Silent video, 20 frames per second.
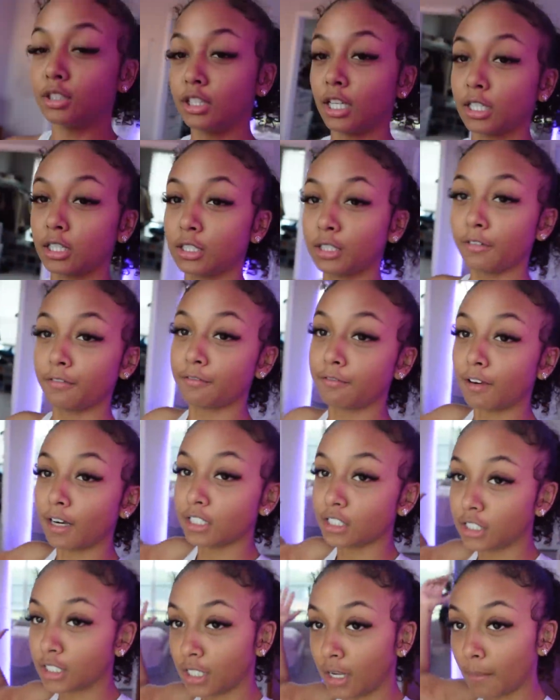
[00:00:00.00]
just to
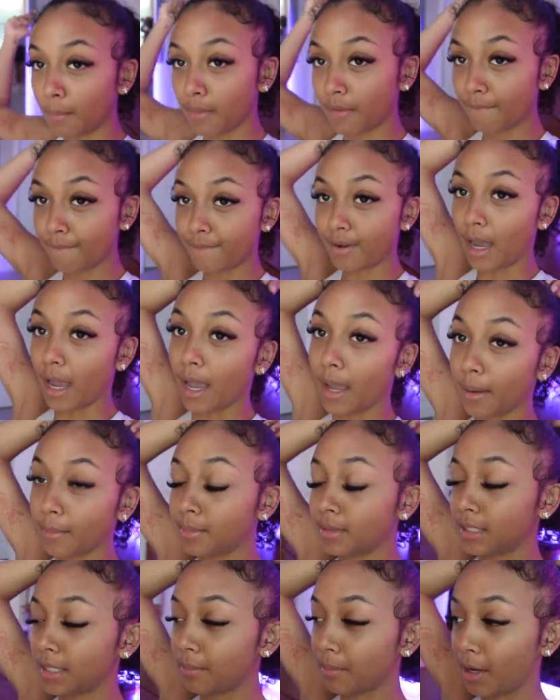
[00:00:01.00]
freshen up the
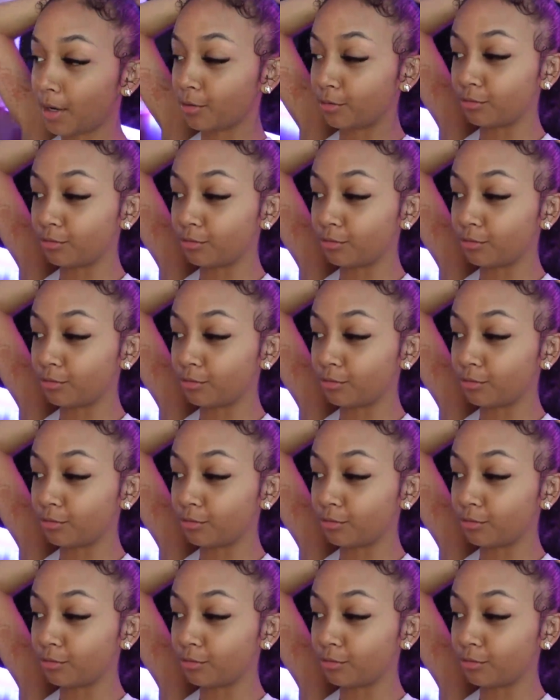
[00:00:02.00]
vibes in my